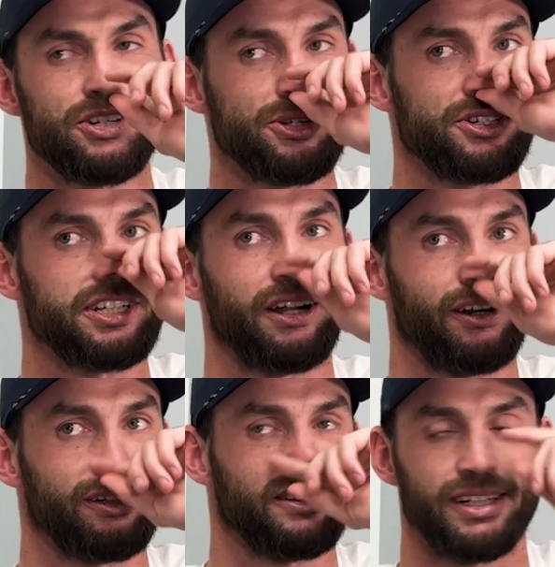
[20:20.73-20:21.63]
goalies usually
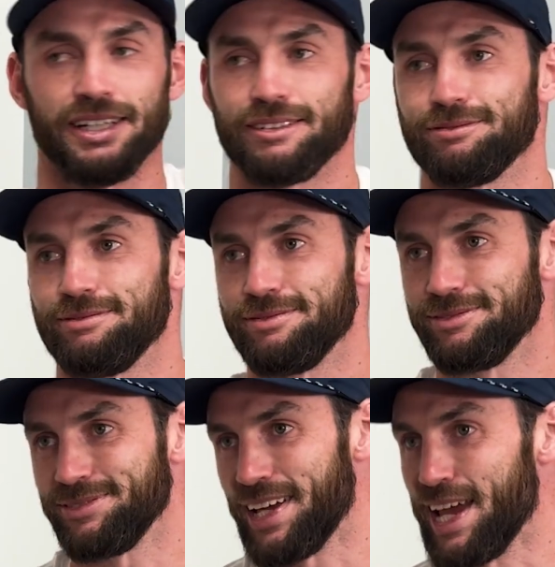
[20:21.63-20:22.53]
aren't like
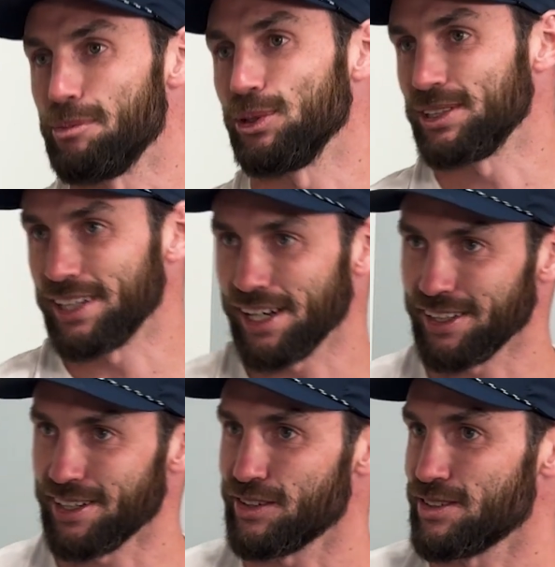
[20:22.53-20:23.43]
able to get it.